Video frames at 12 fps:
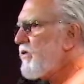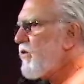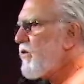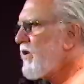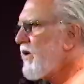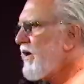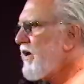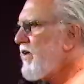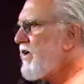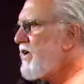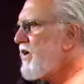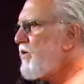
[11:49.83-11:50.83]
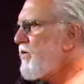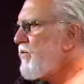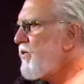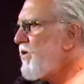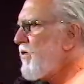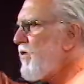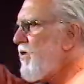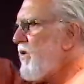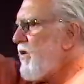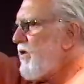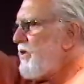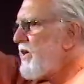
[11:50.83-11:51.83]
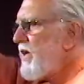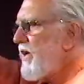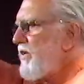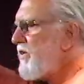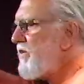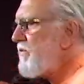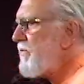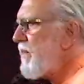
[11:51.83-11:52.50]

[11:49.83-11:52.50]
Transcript: local area here where we were all called together,